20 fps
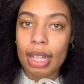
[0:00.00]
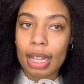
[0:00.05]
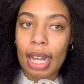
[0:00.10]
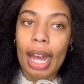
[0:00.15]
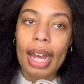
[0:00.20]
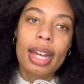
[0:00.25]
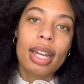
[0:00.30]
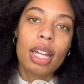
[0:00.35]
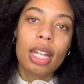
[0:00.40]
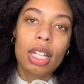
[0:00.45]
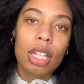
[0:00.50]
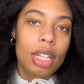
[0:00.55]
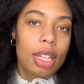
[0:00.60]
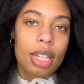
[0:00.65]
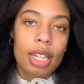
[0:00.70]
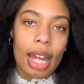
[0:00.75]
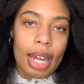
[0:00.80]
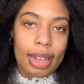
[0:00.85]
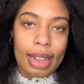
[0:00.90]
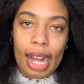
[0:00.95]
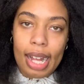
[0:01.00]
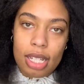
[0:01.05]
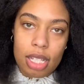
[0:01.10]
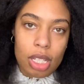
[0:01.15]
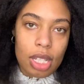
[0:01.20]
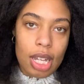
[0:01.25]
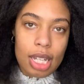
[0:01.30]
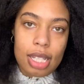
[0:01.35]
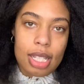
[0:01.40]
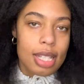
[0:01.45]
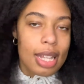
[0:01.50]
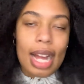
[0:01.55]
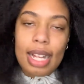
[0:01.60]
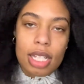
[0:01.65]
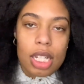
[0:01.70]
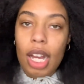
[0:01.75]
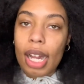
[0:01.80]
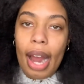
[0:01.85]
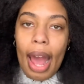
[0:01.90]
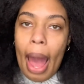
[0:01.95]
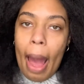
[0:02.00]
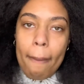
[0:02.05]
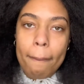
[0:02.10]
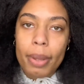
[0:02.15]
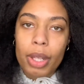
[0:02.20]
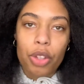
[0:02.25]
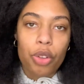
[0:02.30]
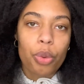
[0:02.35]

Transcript: Like that's gonna happen.